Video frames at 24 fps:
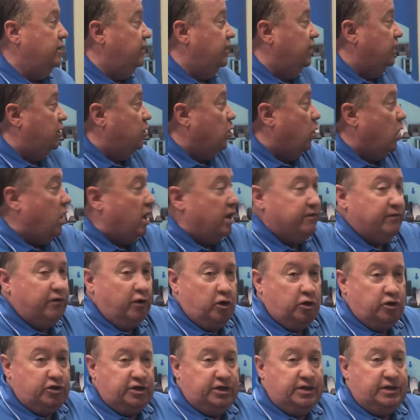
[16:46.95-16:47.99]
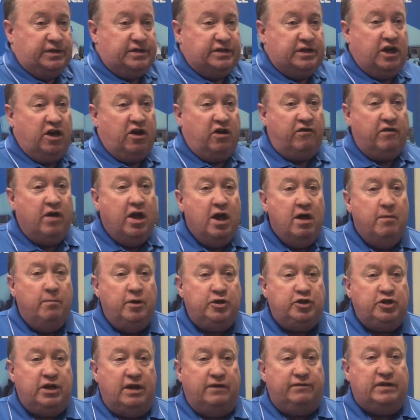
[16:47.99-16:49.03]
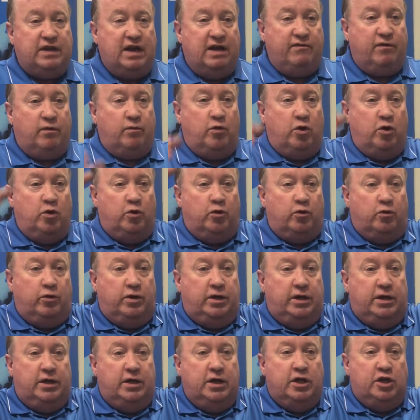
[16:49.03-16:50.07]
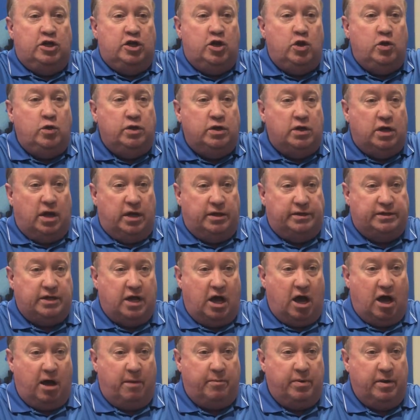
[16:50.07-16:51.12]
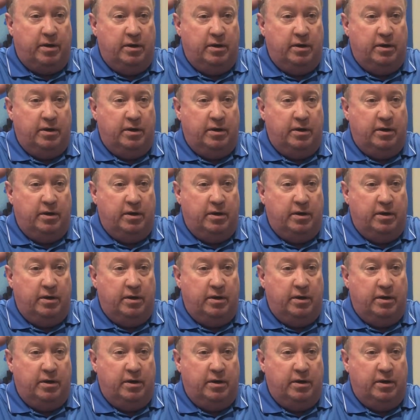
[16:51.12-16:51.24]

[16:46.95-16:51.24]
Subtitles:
the quad version itself, but you have to have a rotary union on top.